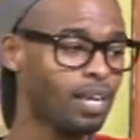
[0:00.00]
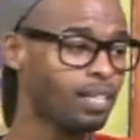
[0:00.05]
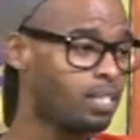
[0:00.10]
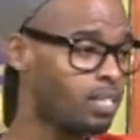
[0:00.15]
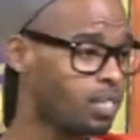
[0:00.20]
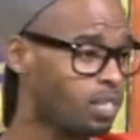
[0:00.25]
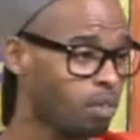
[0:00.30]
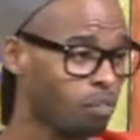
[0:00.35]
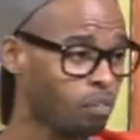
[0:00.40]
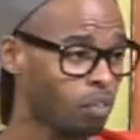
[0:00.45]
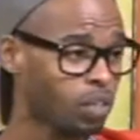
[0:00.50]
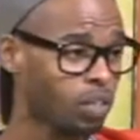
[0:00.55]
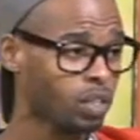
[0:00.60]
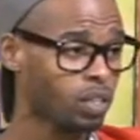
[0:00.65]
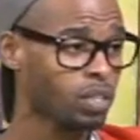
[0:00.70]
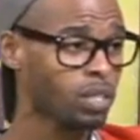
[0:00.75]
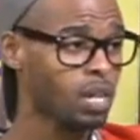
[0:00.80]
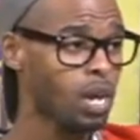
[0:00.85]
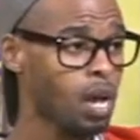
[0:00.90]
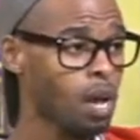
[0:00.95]
difficult.
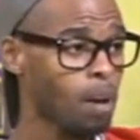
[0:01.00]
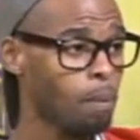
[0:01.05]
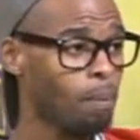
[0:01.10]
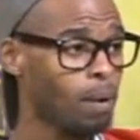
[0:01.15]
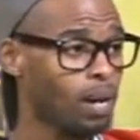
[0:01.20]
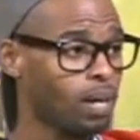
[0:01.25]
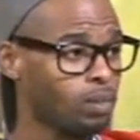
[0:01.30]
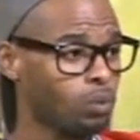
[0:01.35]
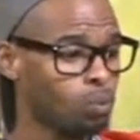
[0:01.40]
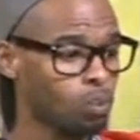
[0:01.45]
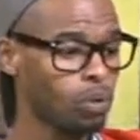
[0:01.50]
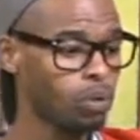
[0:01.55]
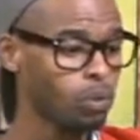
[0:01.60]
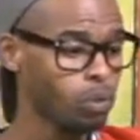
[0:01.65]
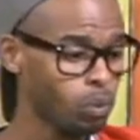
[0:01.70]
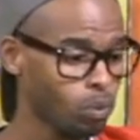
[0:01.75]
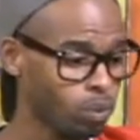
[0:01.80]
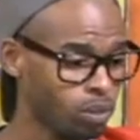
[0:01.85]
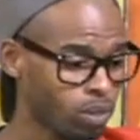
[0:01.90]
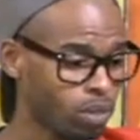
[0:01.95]
But when you
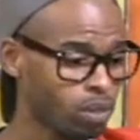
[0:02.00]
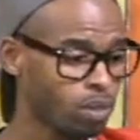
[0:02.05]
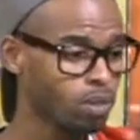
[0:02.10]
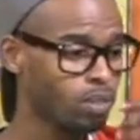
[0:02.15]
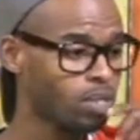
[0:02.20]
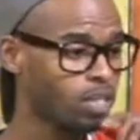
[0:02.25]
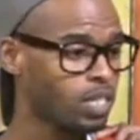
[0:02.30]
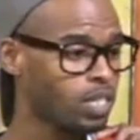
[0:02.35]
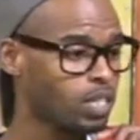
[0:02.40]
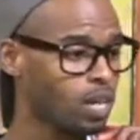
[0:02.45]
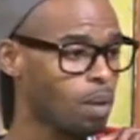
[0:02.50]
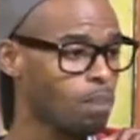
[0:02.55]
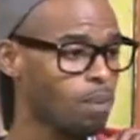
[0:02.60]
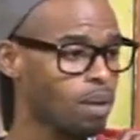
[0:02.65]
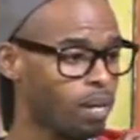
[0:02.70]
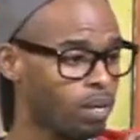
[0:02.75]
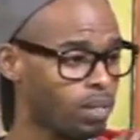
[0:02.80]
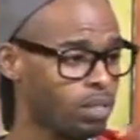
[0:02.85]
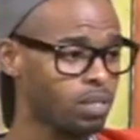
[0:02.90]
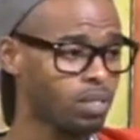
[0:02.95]
see Sechaba and
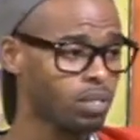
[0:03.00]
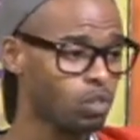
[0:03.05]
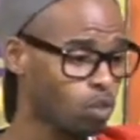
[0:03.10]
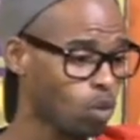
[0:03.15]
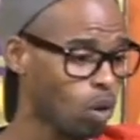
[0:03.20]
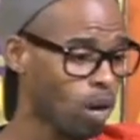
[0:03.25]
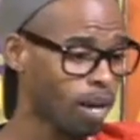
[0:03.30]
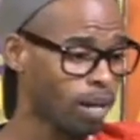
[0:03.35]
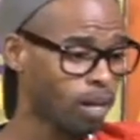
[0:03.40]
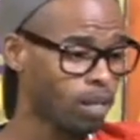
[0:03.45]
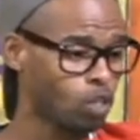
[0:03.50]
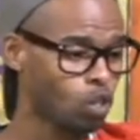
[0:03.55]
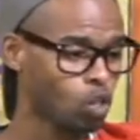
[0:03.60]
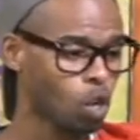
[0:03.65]
he's enjoying his job,